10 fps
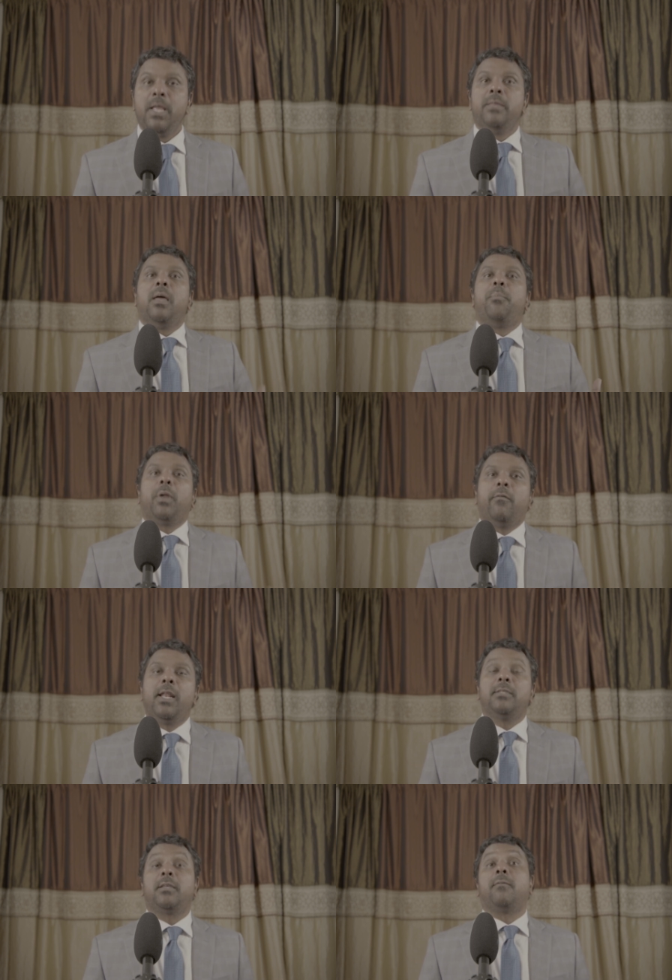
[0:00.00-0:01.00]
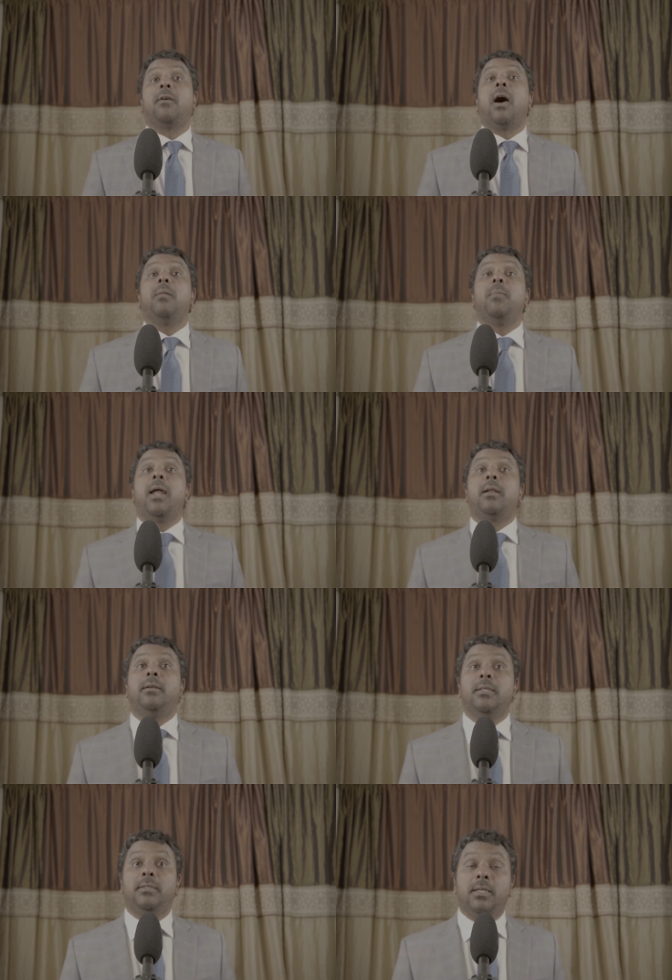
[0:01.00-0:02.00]
The prevalence of gallbladder
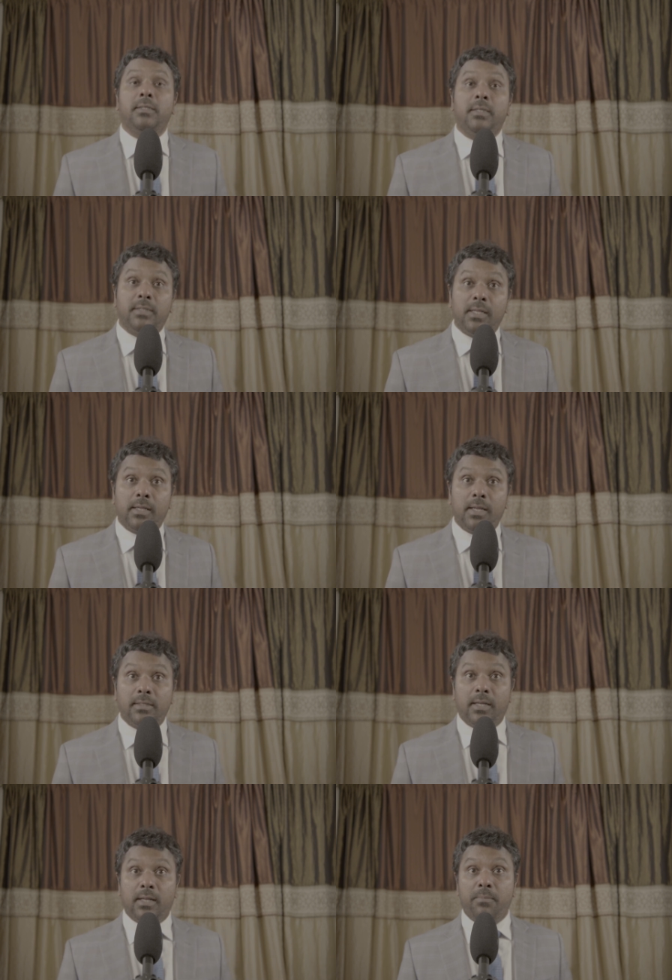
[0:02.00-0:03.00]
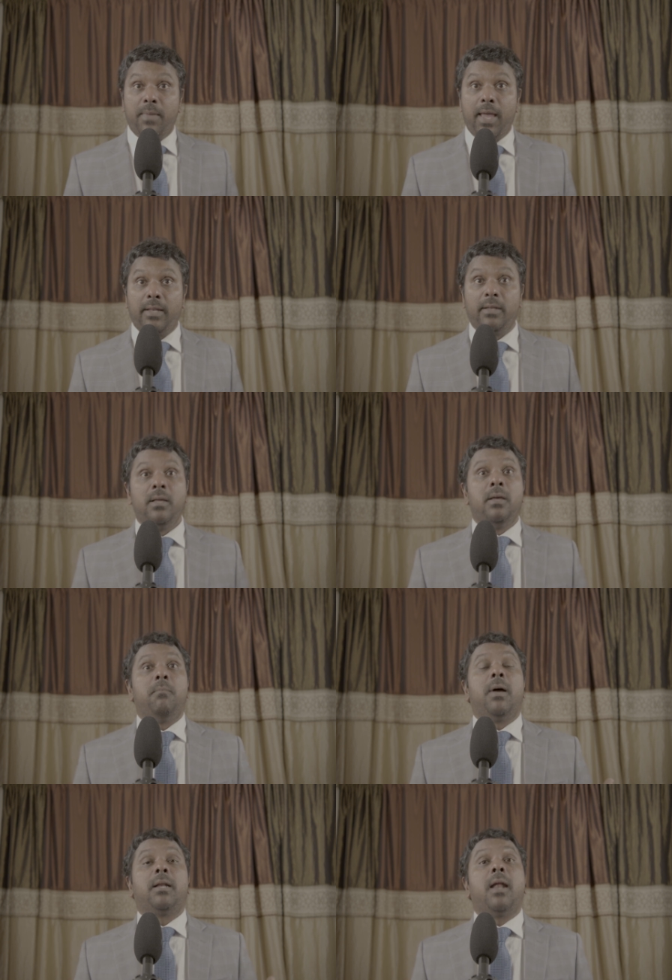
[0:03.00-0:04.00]
disease is increased in men,
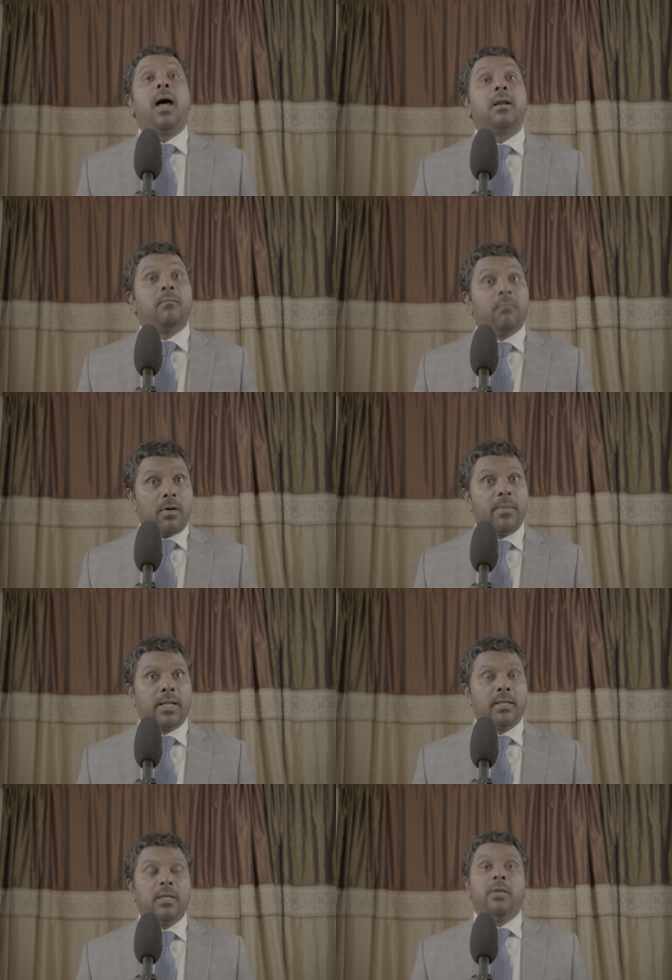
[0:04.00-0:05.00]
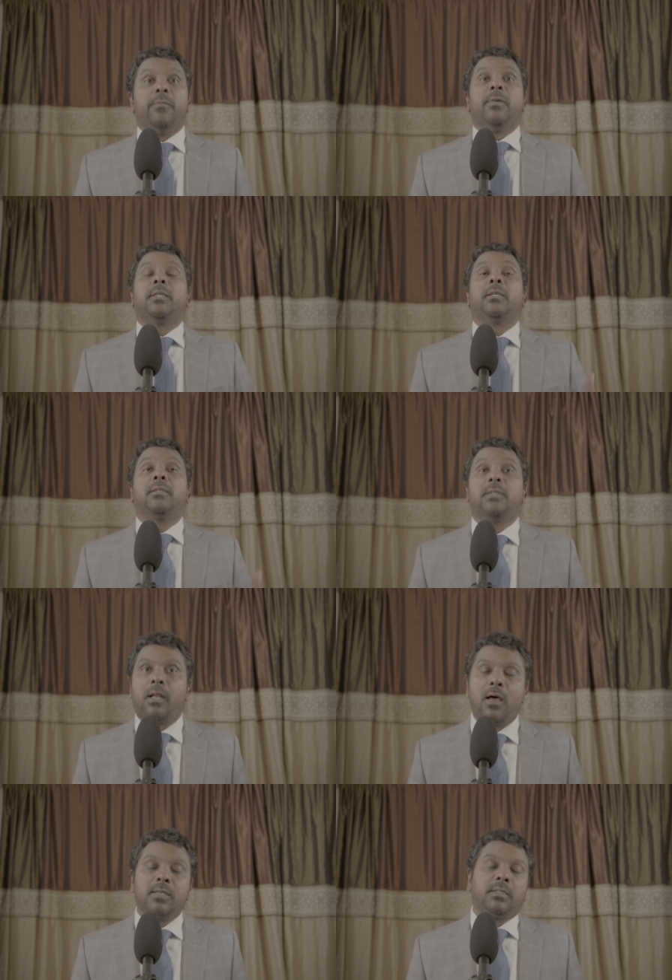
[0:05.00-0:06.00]
but not women with
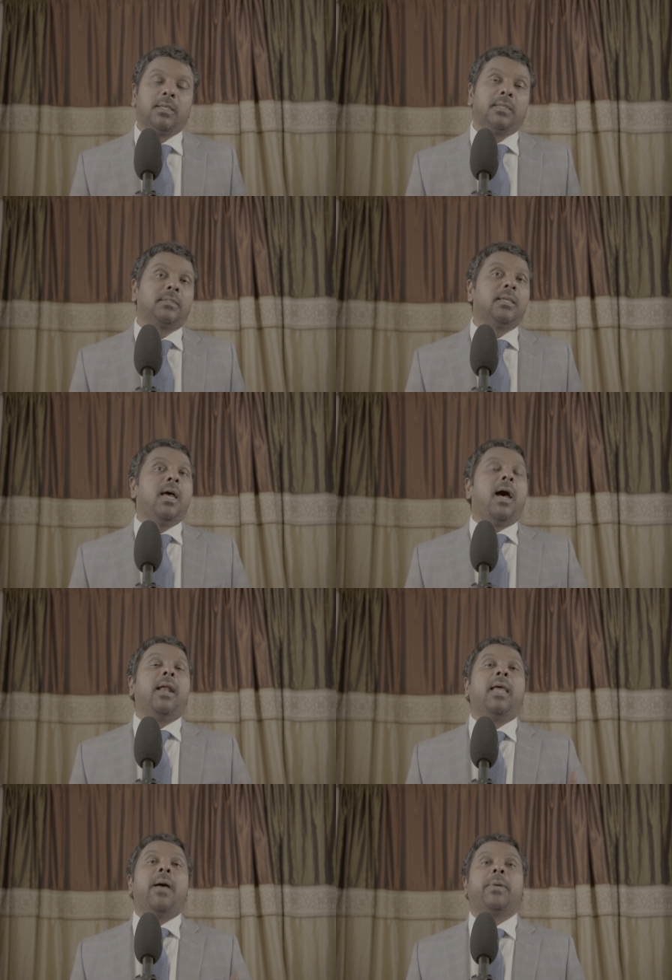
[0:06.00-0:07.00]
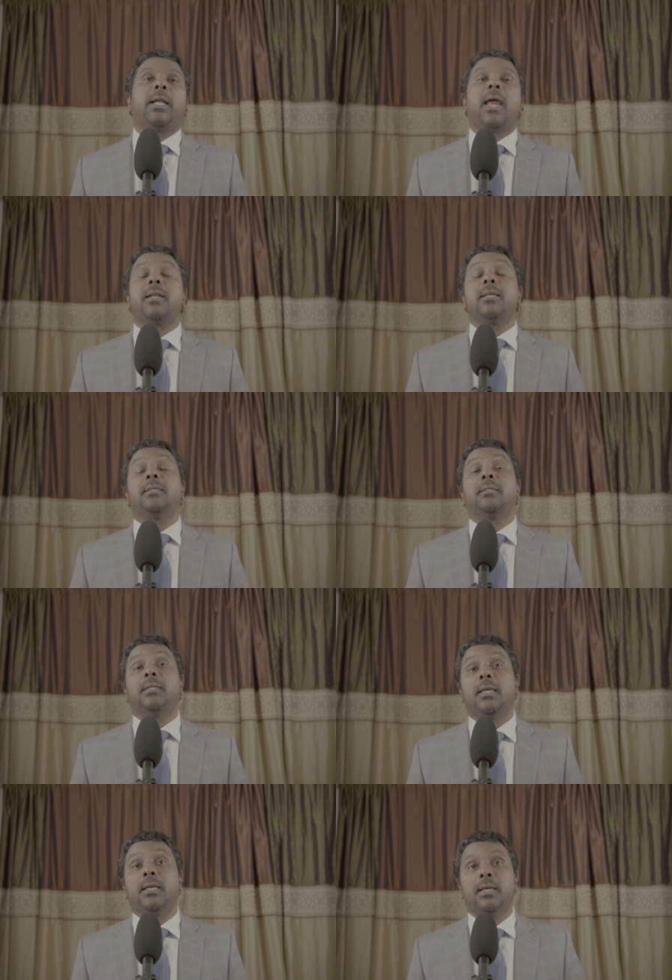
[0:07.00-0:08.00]
cirrhosis and hepatitis
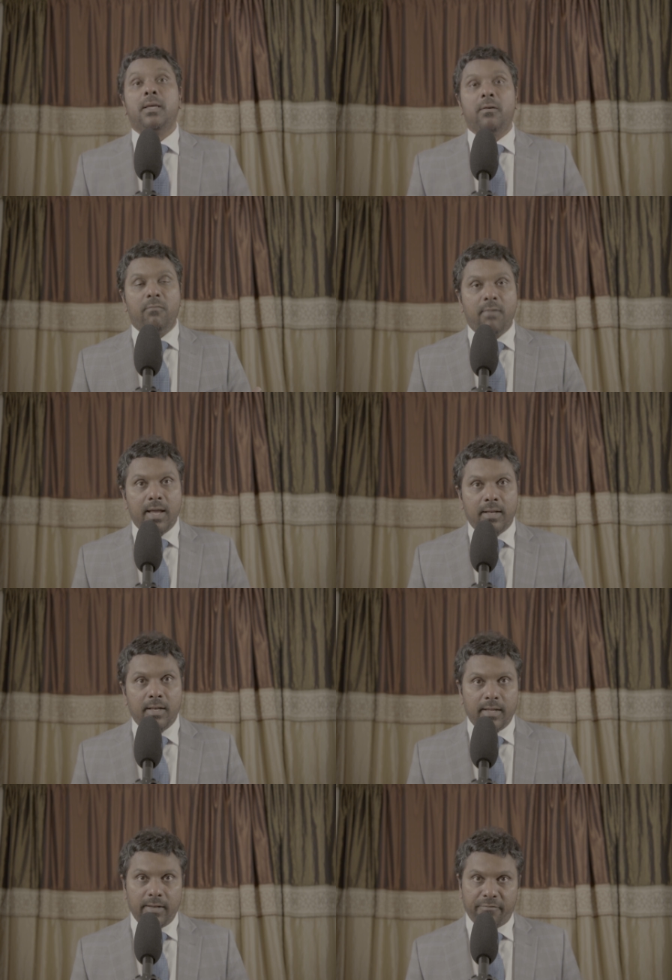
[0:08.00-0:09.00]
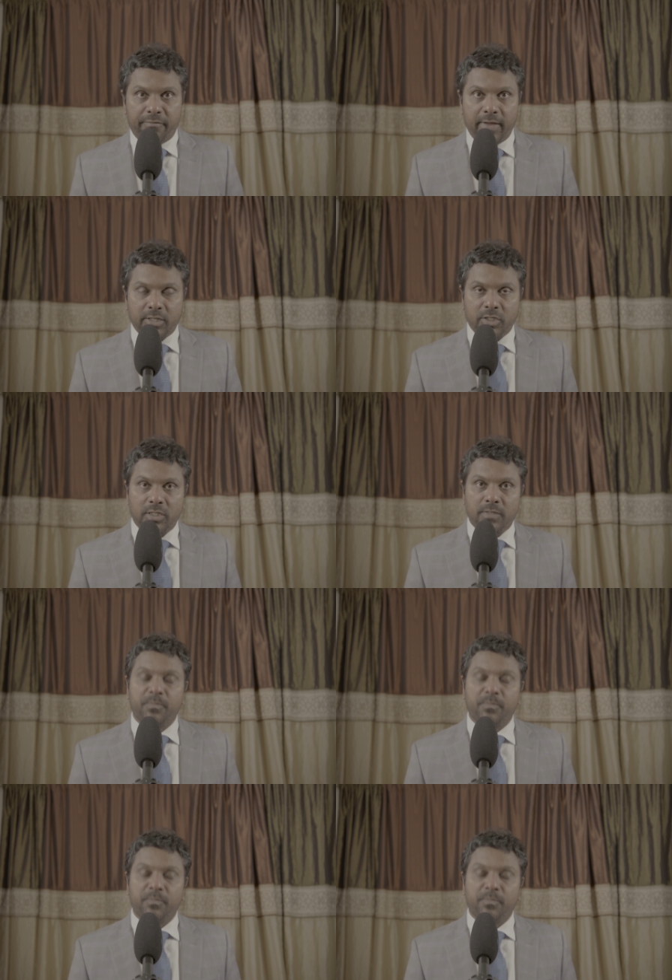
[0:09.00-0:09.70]
C viral infection.